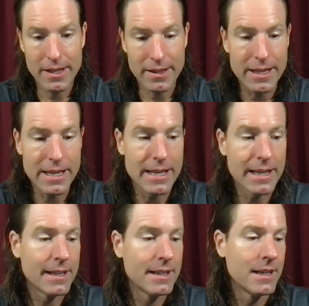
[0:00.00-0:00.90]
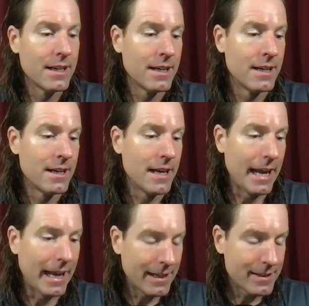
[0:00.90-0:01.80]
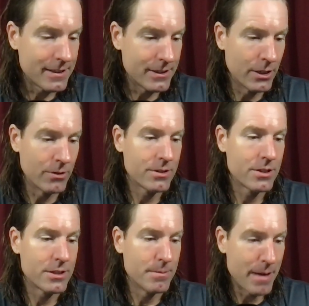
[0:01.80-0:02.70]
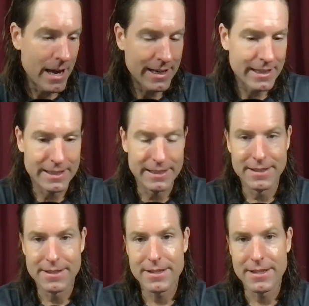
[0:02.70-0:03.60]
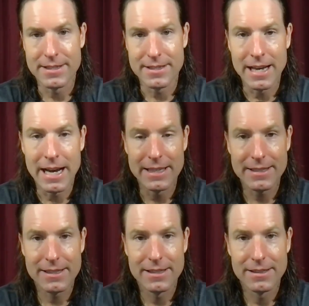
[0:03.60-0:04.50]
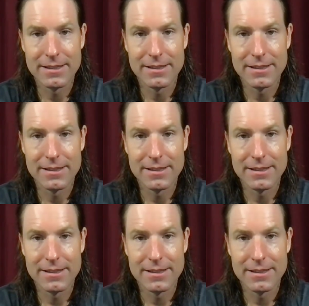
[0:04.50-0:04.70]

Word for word: The antidote to bad ideas is not